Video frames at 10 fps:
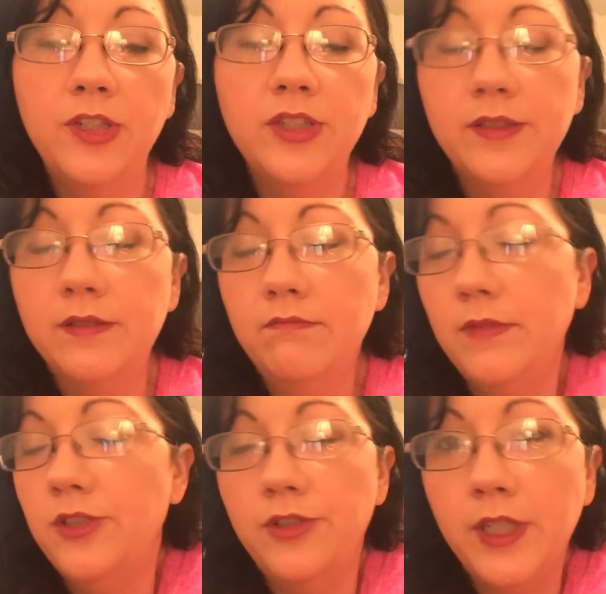just
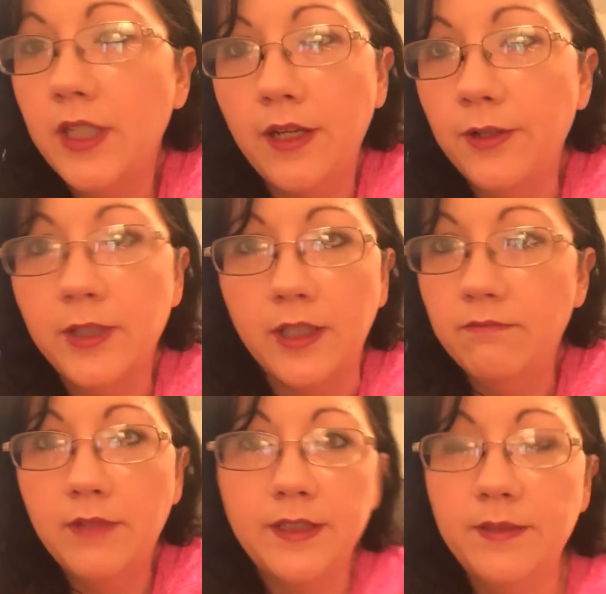a journey to healthy,
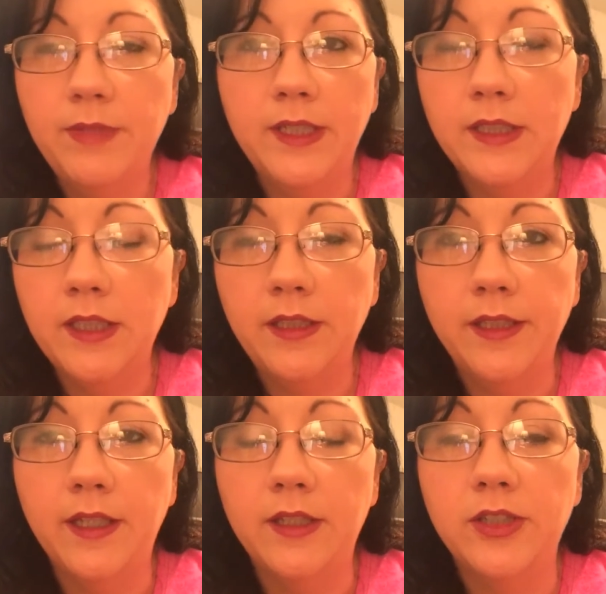that's basically it.